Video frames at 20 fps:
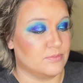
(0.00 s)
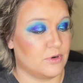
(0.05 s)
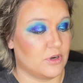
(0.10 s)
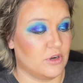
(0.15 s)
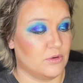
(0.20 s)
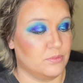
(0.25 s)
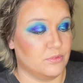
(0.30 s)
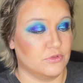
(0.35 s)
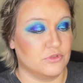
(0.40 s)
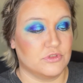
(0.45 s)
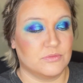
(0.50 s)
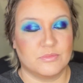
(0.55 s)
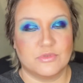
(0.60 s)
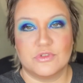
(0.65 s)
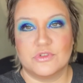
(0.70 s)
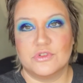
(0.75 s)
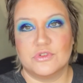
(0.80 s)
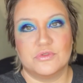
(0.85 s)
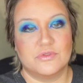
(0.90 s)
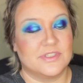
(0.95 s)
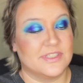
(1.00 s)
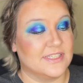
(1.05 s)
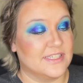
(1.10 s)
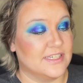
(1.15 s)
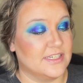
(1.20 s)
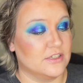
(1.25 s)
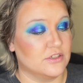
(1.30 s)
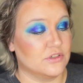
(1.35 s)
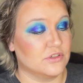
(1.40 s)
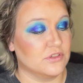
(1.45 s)
purples, blues,
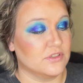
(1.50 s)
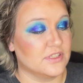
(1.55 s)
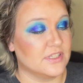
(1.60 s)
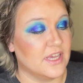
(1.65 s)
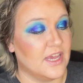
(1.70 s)
teals.